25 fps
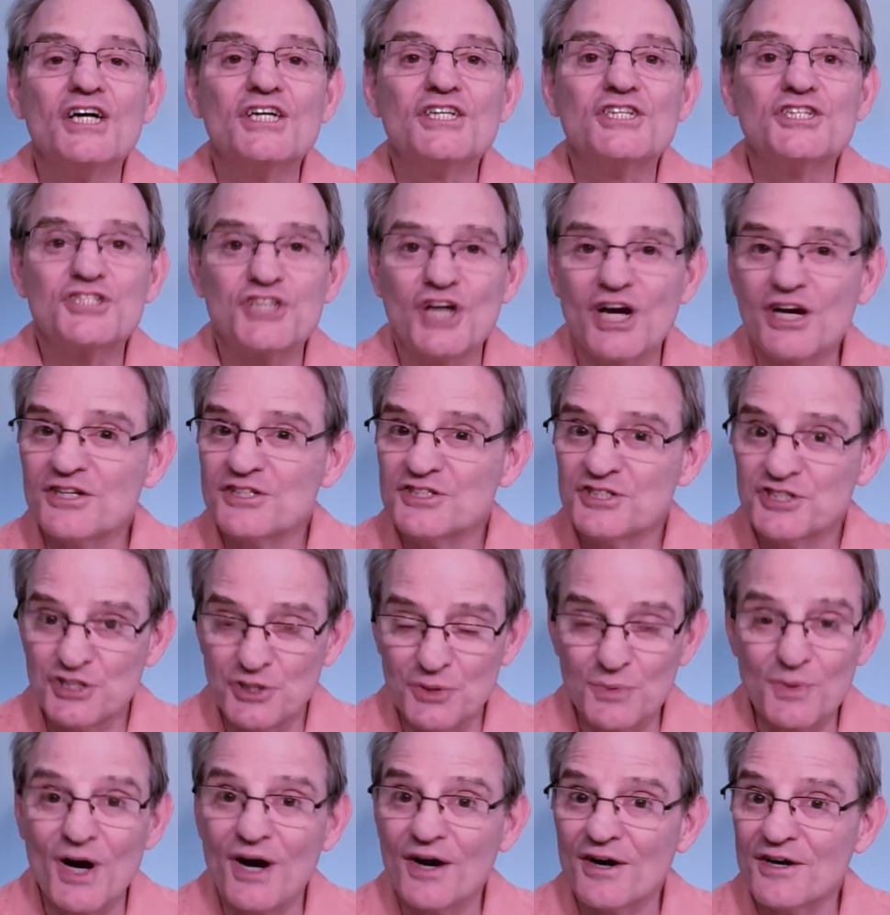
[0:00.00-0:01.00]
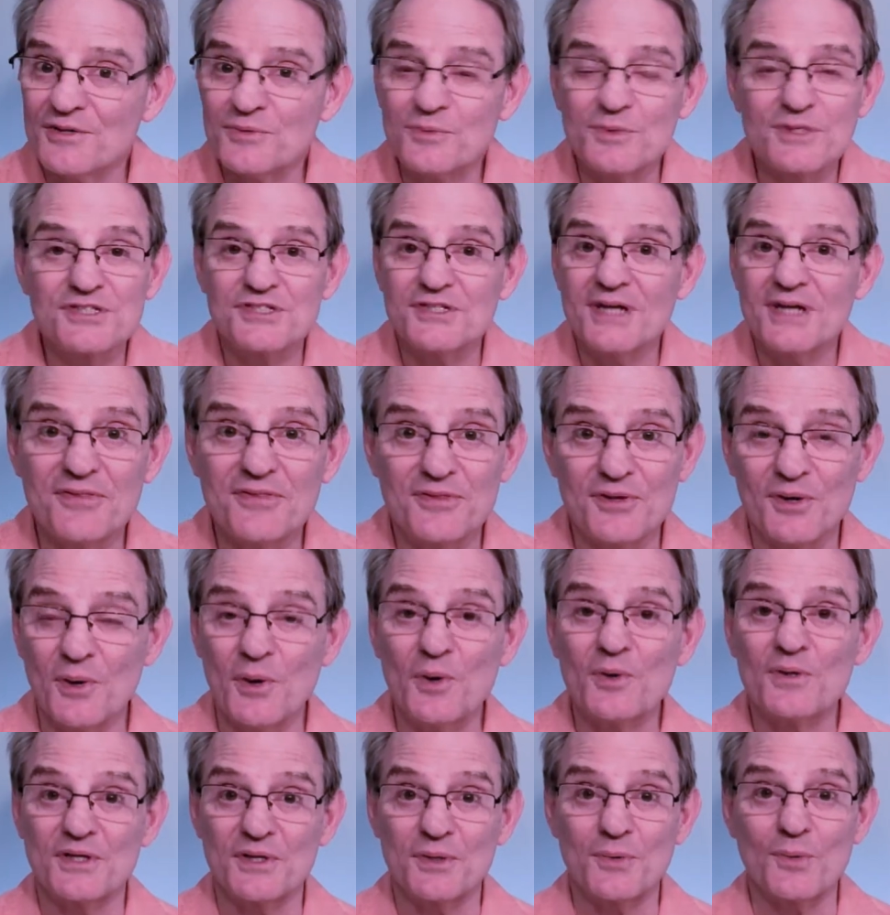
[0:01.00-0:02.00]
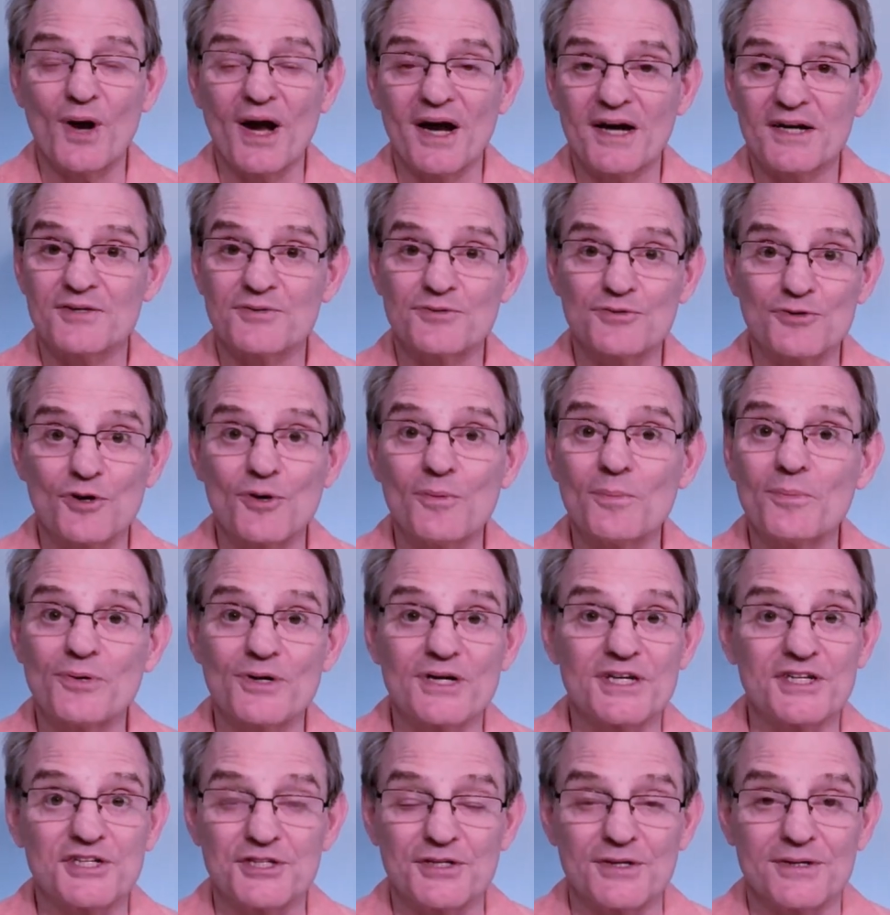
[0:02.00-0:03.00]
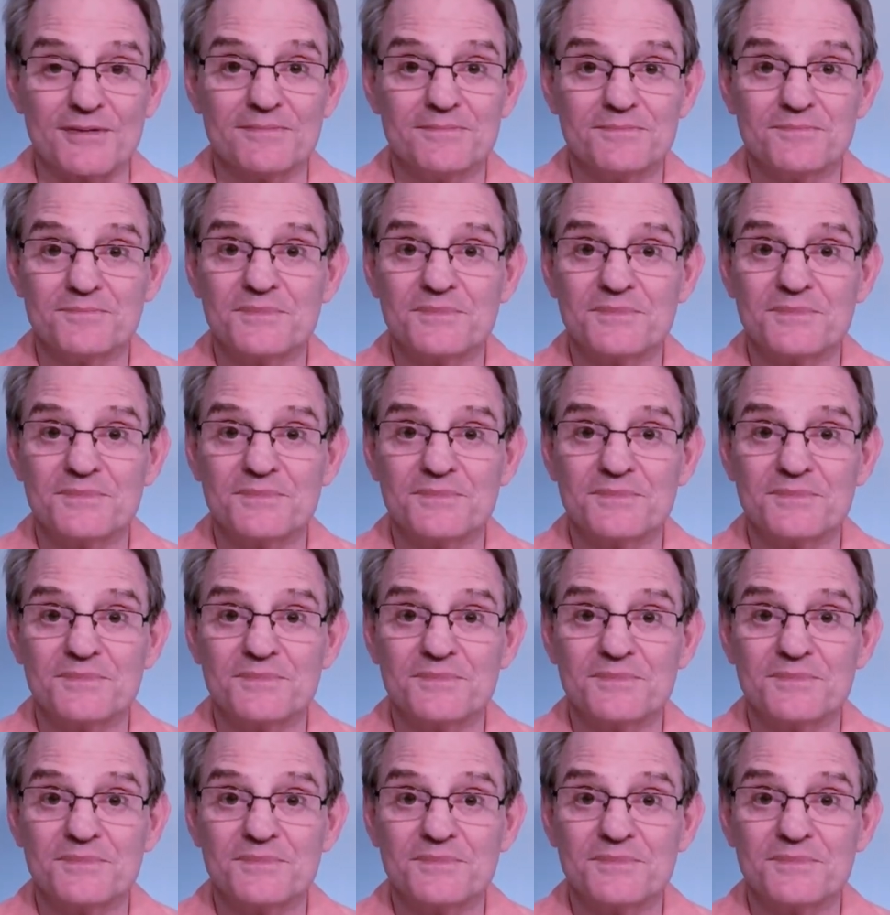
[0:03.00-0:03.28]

Chuck Girard was the only rock and roll preacher.